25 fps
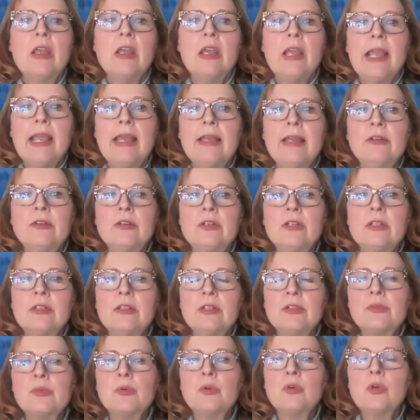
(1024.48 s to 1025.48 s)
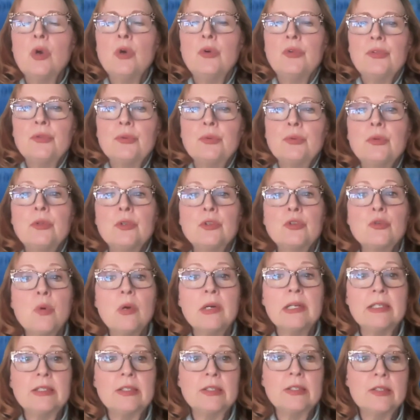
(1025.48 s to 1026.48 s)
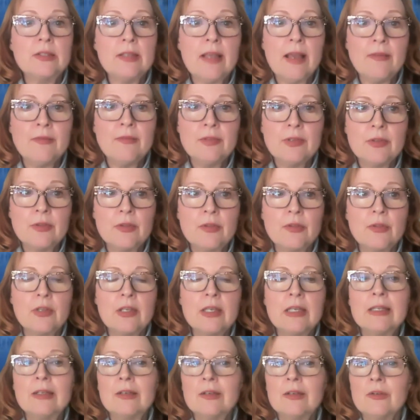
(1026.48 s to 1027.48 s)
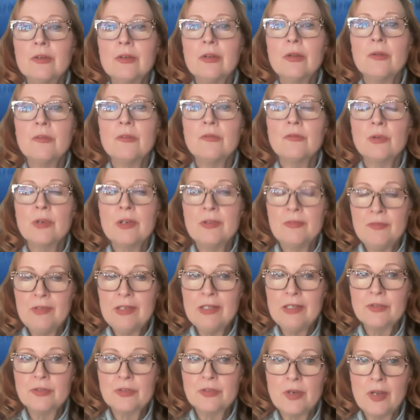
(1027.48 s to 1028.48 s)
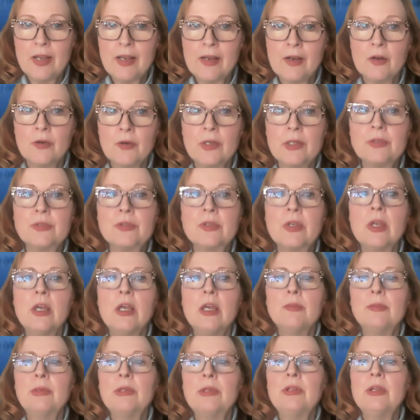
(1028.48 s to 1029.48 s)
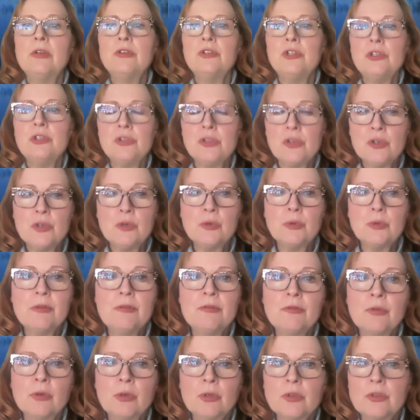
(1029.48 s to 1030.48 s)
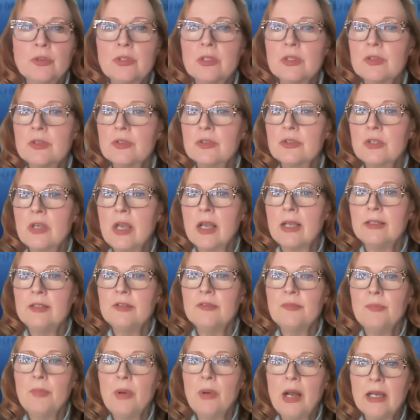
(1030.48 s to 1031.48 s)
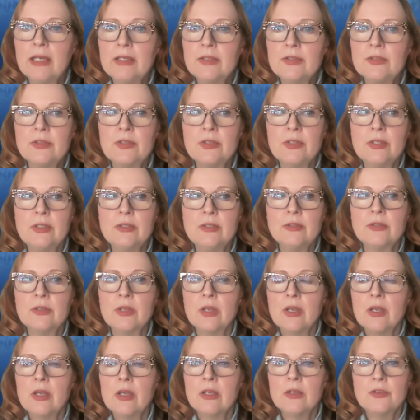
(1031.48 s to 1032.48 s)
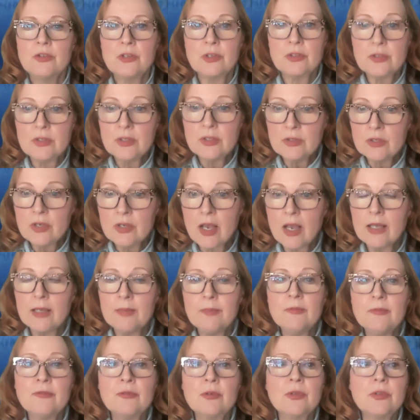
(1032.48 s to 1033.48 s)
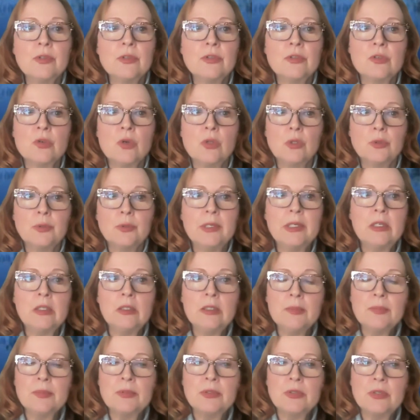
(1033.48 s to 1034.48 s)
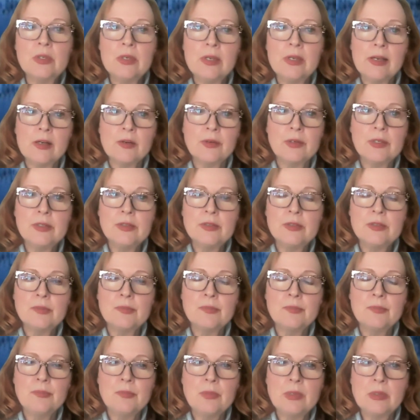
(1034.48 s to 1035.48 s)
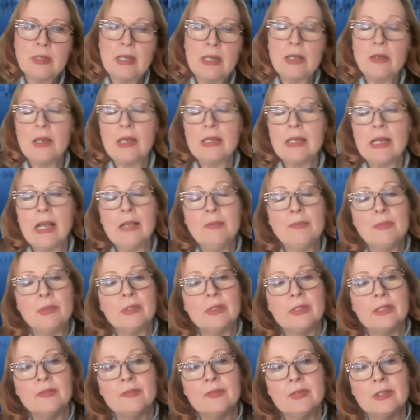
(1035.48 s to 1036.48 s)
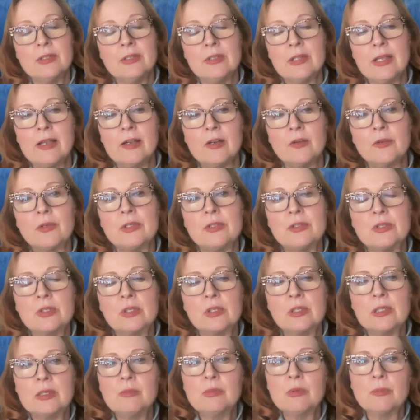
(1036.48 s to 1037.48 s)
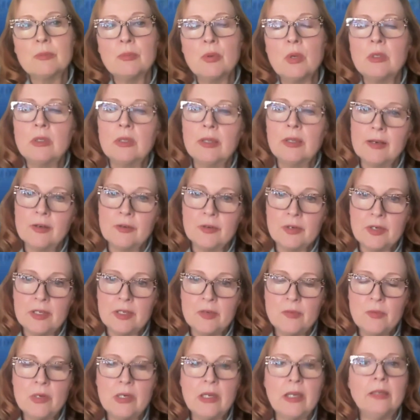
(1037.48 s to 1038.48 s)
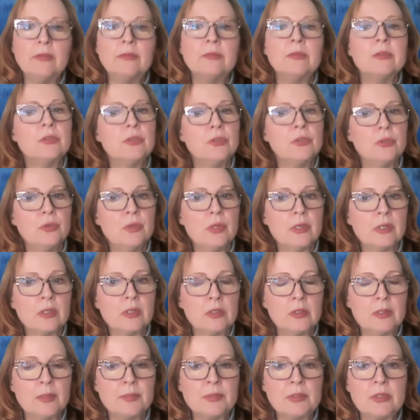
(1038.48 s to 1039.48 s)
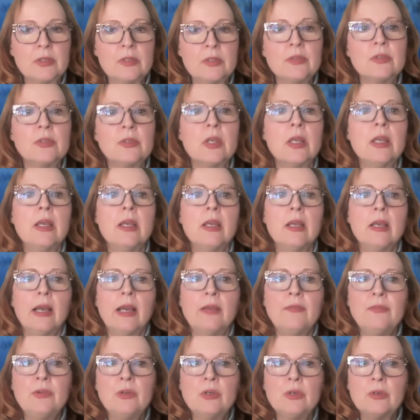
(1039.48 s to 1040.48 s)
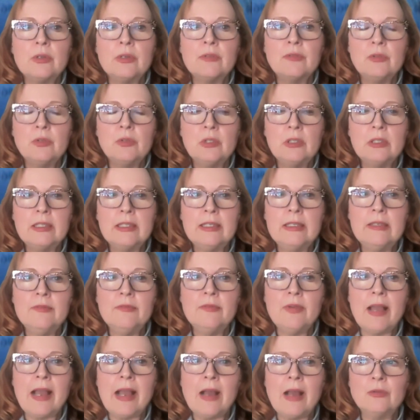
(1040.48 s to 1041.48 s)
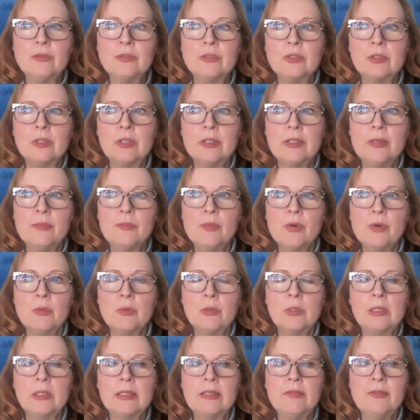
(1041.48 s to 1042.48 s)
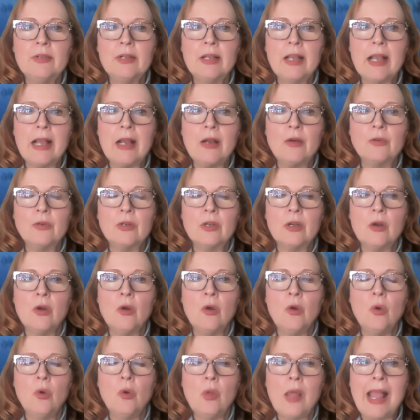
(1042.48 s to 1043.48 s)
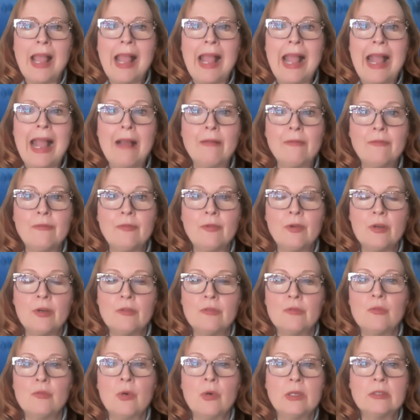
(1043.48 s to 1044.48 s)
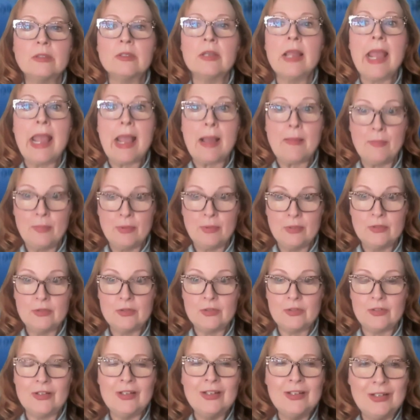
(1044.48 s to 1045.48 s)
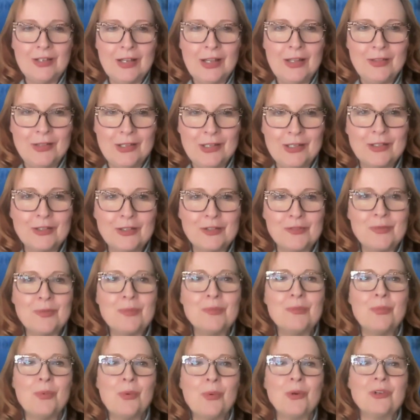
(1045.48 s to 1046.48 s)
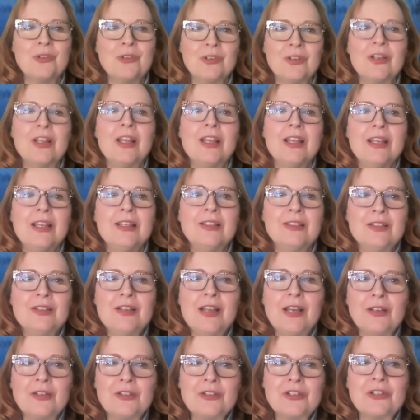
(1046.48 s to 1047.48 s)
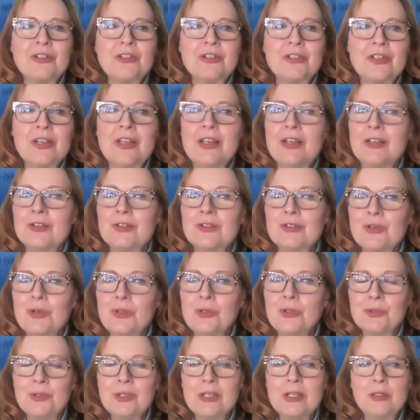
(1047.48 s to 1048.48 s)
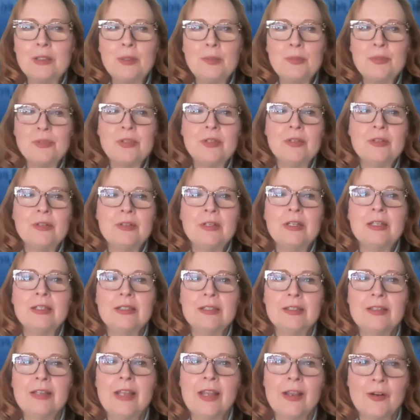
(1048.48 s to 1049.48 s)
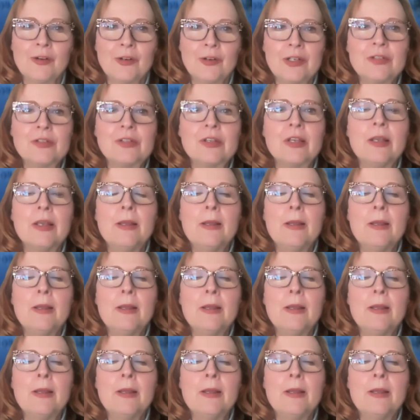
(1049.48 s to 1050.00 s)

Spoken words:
and this will go through the 27th in Venus and Aries. But then she's going to revert to the sign of Pisces just in time for the solar eclipse in Aries. And I believe in Aries Libra polarity. When I do the eclipses, I feel if you leave out the Libra, we're leaving out a whole half of what happens. I think it's important to not just say a solar eclipse in Aries.